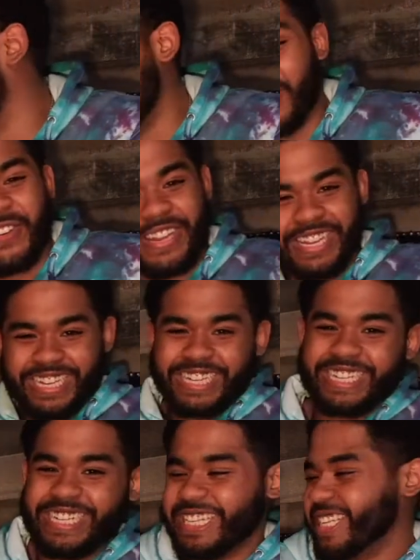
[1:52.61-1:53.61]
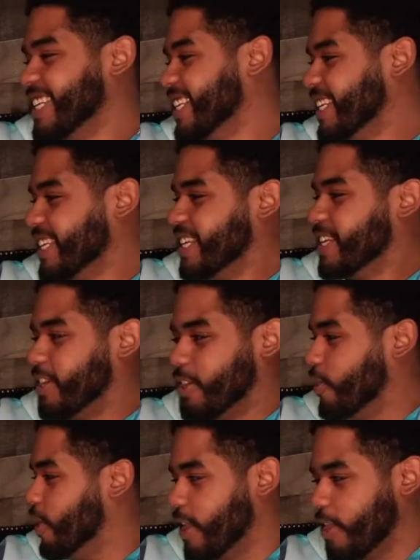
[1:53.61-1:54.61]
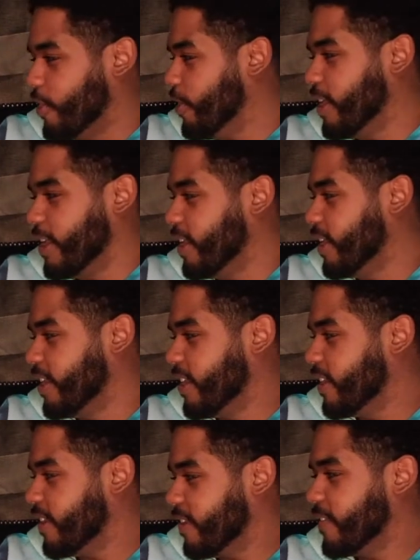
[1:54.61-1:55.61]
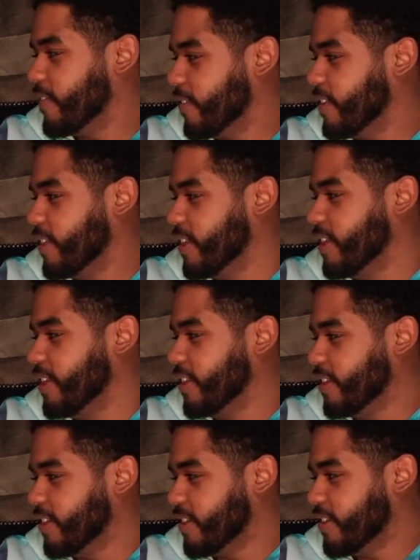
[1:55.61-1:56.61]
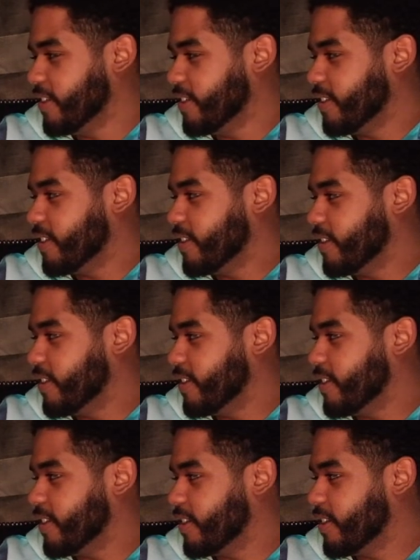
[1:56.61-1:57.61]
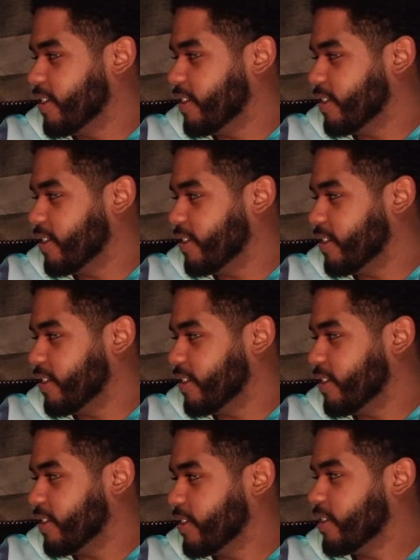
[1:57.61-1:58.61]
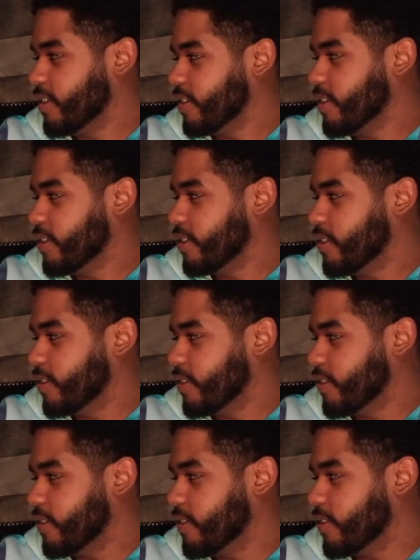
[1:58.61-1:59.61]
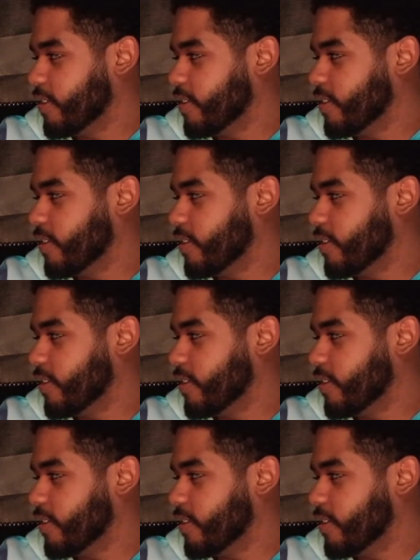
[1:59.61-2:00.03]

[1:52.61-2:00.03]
[no speech]